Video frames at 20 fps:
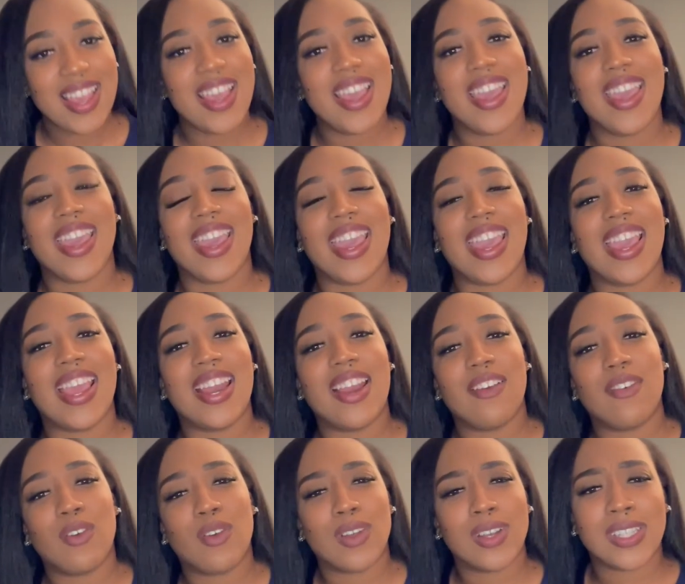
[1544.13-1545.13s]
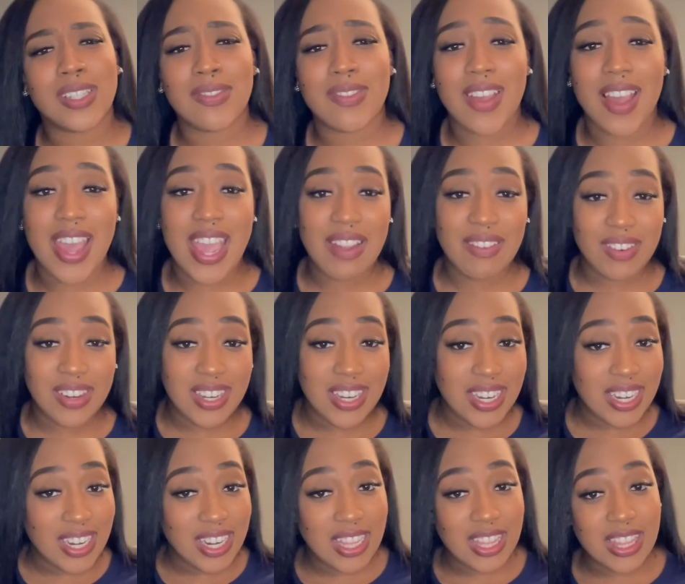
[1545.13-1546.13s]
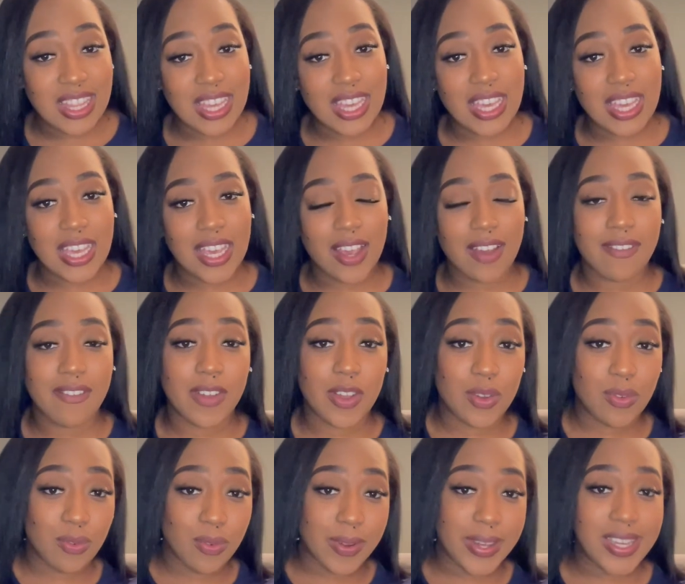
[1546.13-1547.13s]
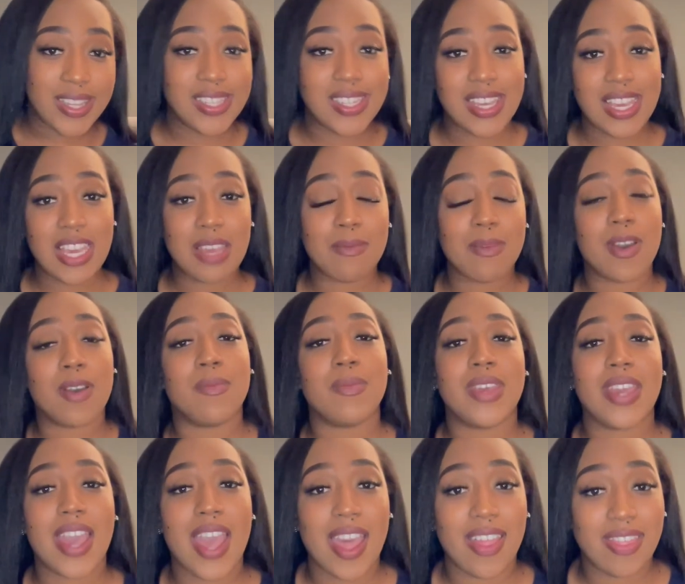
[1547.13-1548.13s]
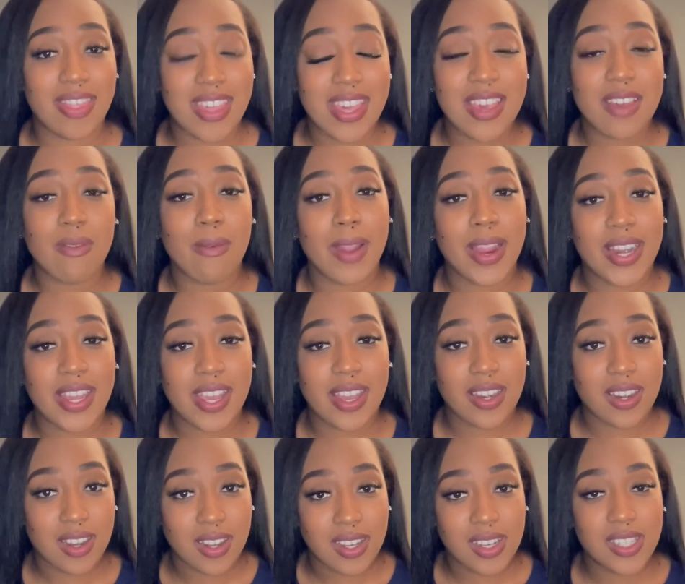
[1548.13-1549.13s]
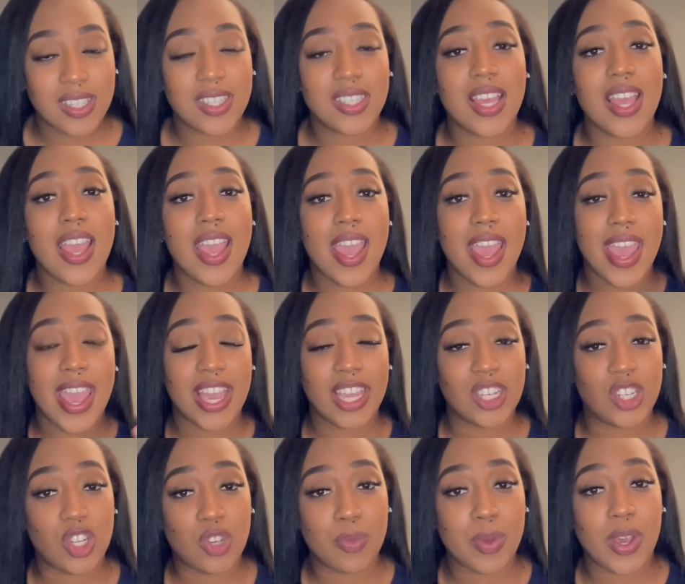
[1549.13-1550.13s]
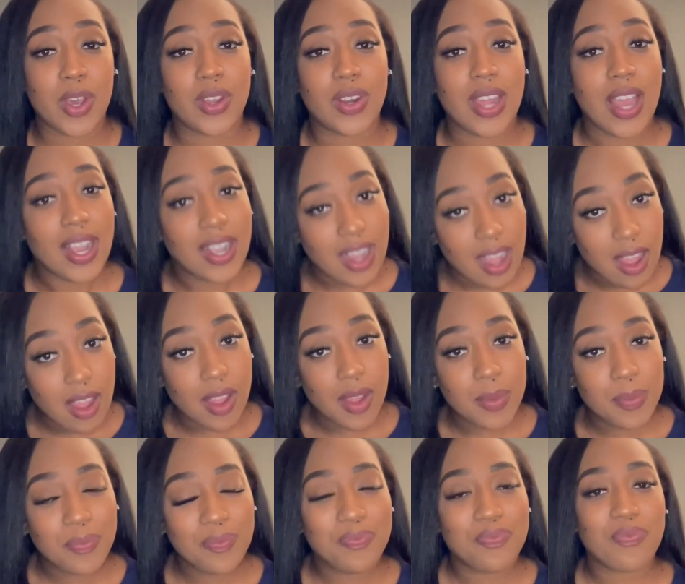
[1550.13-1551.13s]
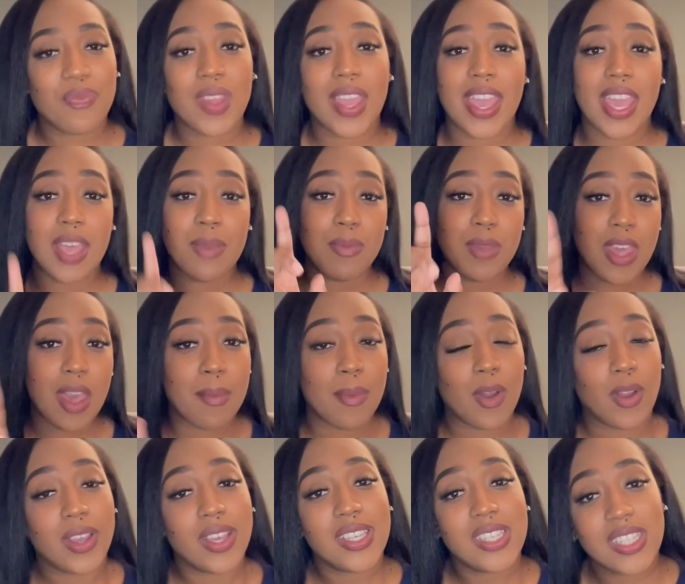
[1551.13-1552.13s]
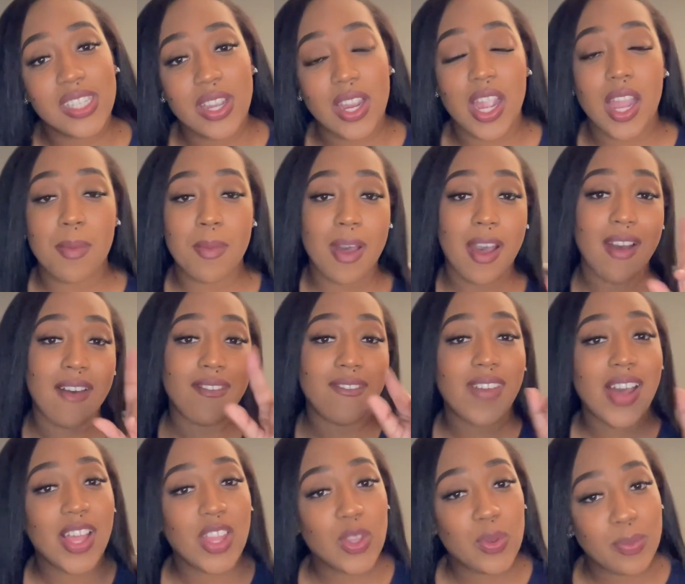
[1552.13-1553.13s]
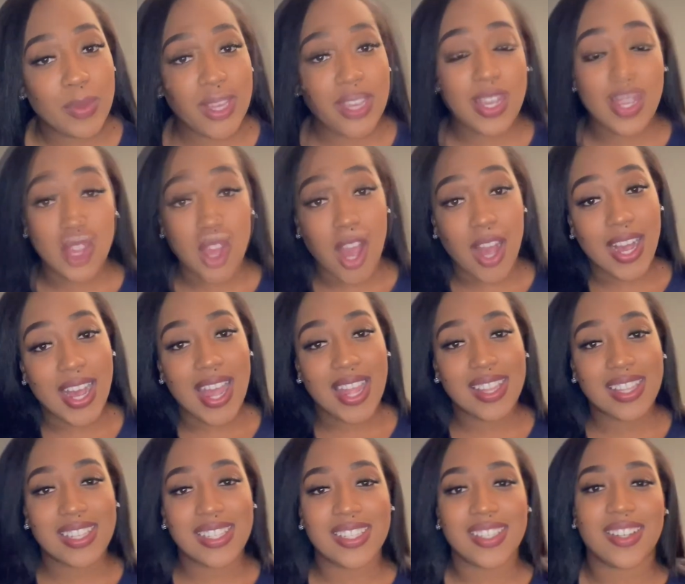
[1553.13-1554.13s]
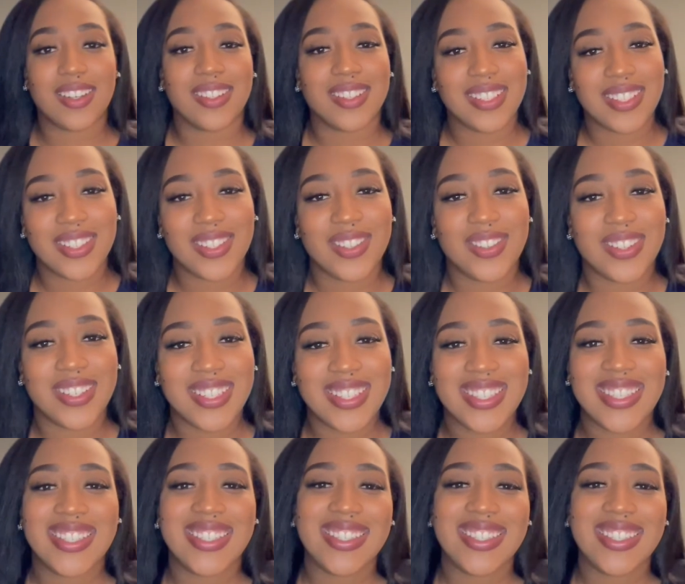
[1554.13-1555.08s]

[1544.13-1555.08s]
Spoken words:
And of course, if y'all ever need anything, feel free to email me at theeradiantnurse@gmail.com. Hit me up on Instagram. Follow me. Y'all got this, nursing students.